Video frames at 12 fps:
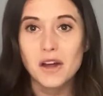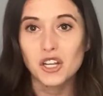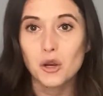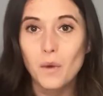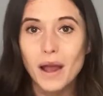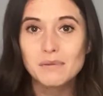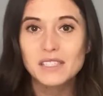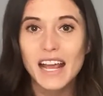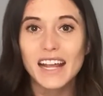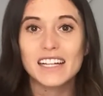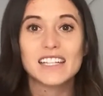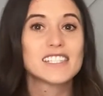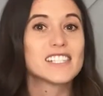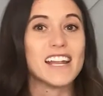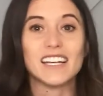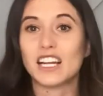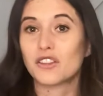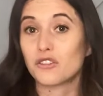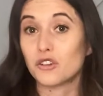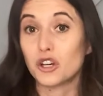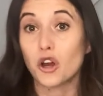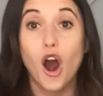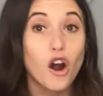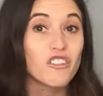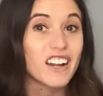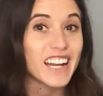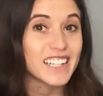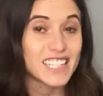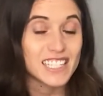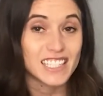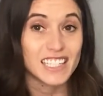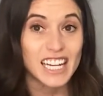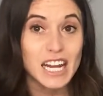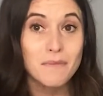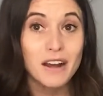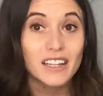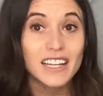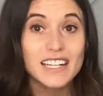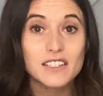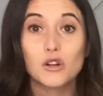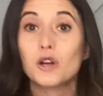on your website, send it through your already existing email list,